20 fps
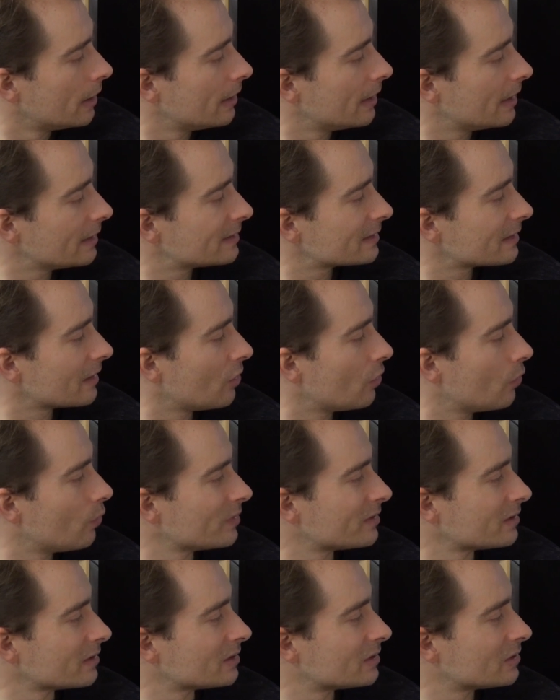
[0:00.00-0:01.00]
let's go
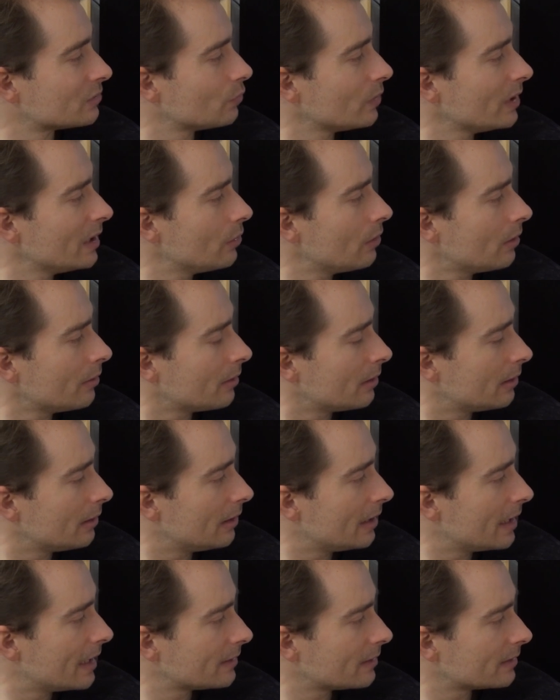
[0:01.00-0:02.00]
with the 3
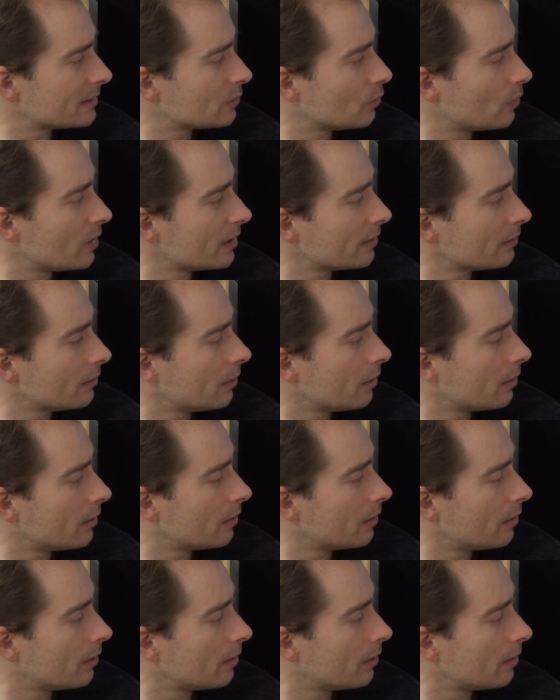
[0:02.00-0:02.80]
letters one.